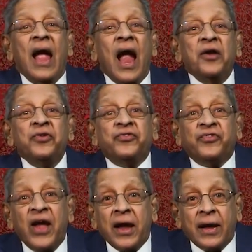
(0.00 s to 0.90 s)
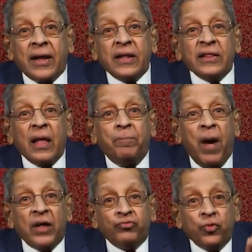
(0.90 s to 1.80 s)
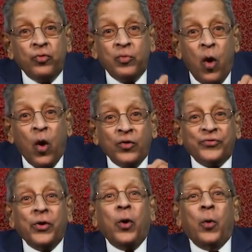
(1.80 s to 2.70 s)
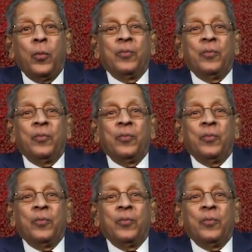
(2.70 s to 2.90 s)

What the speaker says: and check the bathroom also,